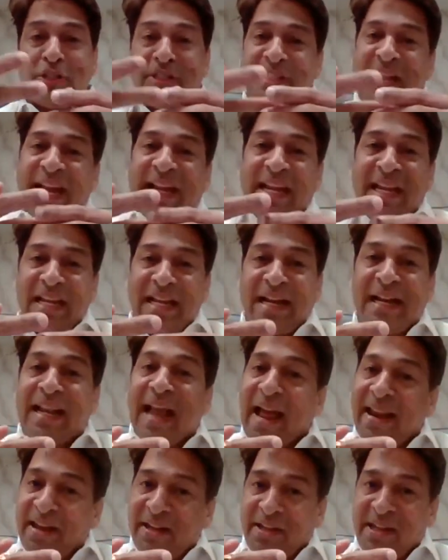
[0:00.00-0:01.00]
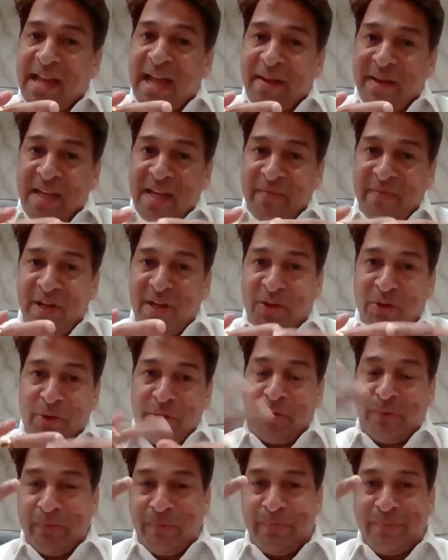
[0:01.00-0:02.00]
So second clarity I given
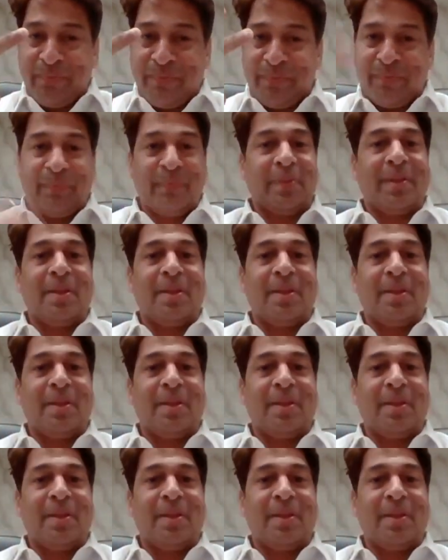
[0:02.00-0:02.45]
to you.